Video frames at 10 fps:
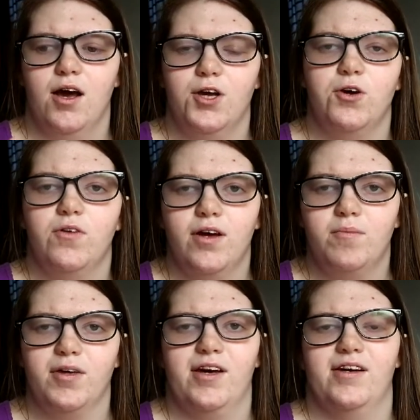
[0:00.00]

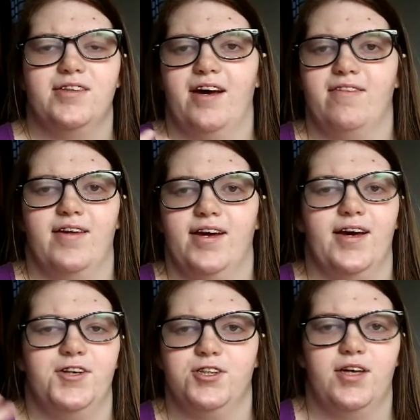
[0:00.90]
unit because I think
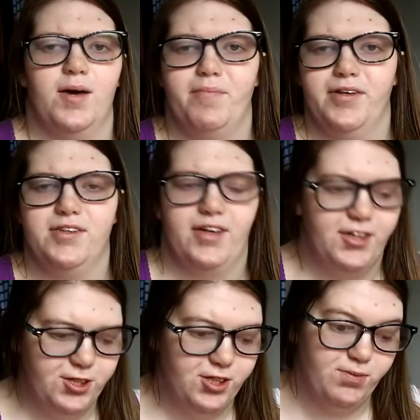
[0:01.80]
it just kept it to
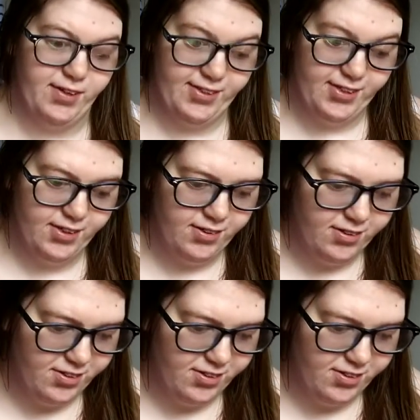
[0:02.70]
inches when it didn't.